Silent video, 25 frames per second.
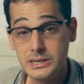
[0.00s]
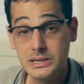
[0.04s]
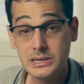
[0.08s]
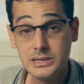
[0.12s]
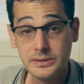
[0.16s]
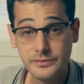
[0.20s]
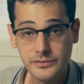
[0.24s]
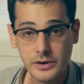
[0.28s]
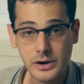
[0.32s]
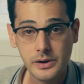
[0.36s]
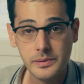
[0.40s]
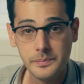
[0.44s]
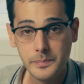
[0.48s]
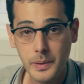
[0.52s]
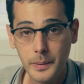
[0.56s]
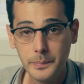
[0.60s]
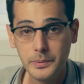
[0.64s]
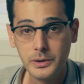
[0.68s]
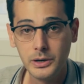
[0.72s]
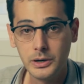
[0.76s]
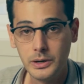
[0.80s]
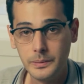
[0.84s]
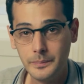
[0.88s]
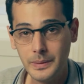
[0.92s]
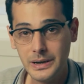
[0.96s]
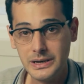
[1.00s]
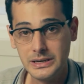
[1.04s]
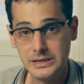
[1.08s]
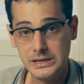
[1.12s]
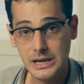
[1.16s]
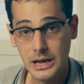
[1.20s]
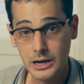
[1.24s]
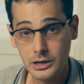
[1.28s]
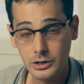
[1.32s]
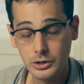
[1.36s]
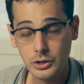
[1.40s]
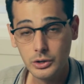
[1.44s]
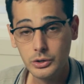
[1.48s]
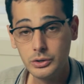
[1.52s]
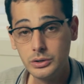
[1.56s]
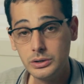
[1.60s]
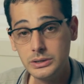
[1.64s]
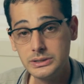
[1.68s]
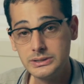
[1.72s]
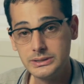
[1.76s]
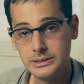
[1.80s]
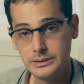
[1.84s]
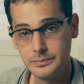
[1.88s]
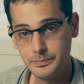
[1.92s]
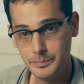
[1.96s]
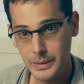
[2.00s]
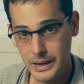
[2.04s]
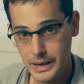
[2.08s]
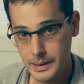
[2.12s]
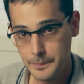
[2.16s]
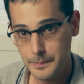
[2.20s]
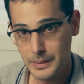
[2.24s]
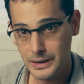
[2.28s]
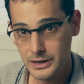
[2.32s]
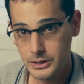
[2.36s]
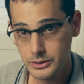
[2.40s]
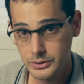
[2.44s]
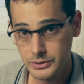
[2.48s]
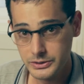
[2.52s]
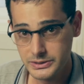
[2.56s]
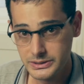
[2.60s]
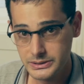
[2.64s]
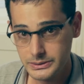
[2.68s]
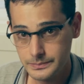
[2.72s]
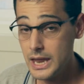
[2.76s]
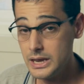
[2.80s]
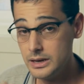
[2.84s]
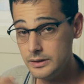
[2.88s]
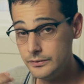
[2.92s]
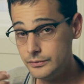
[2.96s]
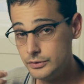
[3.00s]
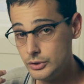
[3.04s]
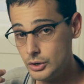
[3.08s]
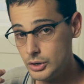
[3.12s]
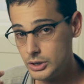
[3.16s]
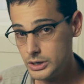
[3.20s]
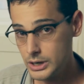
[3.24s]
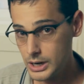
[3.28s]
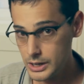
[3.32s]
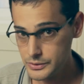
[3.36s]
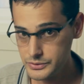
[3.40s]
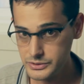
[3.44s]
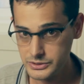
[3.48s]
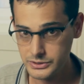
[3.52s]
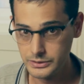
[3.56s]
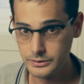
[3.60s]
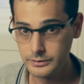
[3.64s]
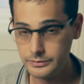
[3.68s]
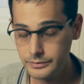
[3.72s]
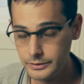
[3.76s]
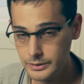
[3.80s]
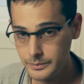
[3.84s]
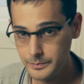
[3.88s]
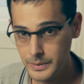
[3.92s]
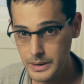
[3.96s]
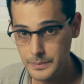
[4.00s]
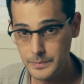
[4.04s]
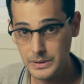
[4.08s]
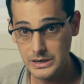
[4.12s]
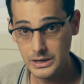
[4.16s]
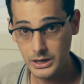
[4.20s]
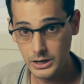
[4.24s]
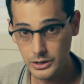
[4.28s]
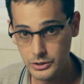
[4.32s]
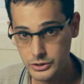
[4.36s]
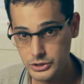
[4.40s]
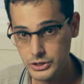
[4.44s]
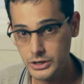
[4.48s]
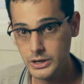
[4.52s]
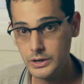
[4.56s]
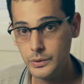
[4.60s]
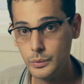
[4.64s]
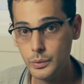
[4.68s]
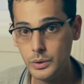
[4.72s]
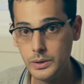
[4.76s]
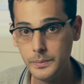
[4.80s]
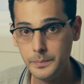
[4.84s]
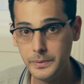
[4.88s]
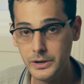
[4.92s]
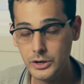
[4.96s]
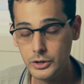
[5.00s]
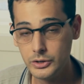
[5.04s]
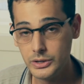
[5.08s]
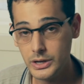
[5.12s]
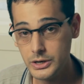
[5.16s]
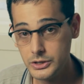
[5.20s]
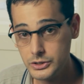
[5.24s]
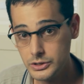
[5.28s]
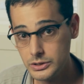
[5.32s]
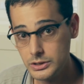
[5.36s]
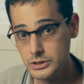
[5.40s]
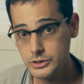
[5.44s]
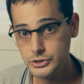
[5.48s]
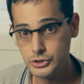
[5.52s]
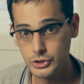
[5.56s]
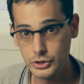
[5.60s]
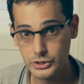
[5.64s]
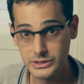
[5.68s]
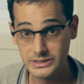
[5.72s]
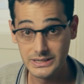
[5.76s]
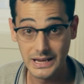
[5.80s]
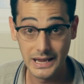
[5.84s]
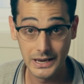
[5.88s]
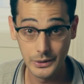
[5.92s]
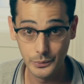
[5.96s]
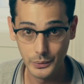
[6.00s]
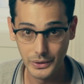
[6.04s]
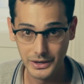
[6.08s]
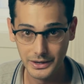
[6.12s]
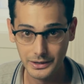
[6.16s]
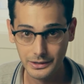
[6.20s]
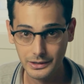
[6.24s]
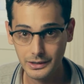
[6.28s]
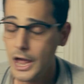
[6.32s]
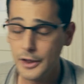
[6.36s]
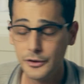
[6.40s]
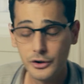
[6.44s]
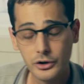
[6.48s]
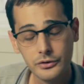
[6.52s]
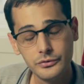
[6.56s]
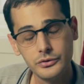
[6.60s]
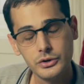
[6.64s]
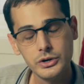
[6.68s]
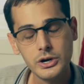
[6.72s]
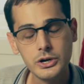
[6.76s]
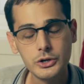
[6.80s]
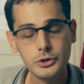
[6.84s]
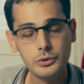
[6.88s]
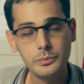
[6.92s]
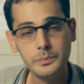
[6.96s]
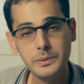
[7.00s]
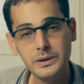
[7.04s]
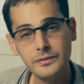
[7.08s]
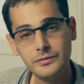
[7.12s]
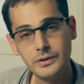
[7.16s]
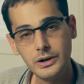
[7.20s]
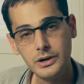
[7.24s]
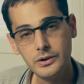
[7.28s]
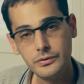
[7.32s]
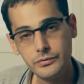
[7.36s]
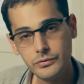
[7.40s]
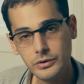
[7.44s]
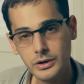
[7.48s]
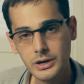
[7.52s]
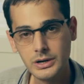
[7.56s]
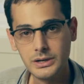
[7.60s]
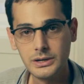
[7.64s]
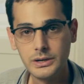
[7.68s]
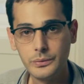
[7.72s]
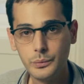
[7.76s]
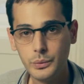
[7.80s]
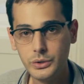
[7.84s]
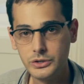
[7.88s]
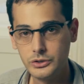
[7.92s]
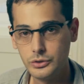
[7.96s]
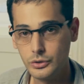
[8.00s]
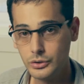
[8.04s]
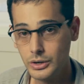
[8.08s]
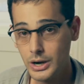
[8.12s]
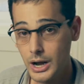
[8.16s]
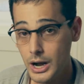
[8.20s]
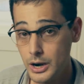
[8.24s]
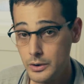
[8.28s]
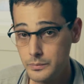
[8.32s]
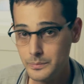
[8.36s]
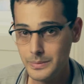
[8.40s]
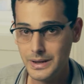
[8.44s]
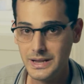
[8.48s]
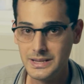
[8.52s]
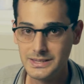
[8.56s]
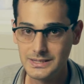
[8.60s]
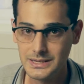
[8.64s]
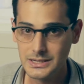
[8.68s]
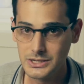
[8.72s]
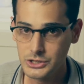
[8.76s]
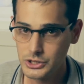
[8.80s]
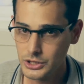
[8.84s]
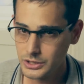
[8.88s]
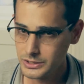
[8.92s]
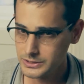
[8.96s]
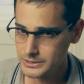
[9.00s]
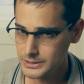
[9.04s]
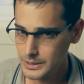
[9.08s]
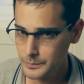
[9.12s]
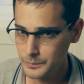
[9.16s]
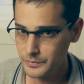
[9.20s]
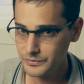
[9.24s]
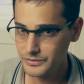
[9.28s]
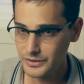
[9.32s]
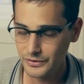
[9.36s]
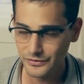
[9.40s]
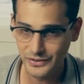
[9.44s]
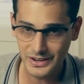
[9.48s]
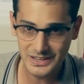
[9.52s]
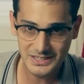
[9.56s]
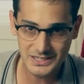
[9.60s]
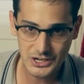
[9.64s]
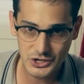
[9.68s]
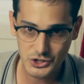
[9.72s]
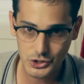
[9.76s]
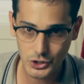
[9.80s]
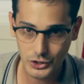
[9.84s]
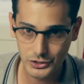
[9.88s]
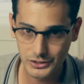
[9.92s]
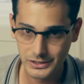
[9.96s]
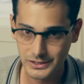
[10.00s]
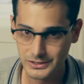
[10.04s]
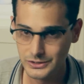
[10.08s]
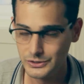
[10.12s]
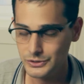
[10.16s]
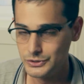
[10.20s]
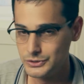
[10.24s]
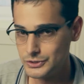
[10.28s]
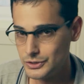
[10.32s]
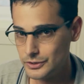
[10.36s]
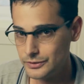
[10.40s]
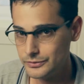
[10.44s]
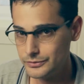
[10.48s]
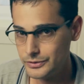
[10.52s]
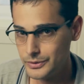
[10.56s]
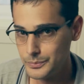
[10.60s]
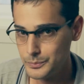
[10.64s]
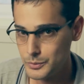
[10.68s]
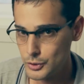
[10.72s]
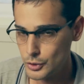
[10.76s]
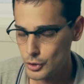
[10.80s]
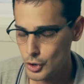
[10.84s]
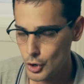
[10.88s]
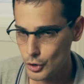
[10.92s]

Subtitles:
This is very popular among young locals and backpackers, and if you're a couch surfer, maybe car sharing will be your natural choice anyway. And don't forget to be very friendly with your car mates and share some of the fancy chocolate you stole from your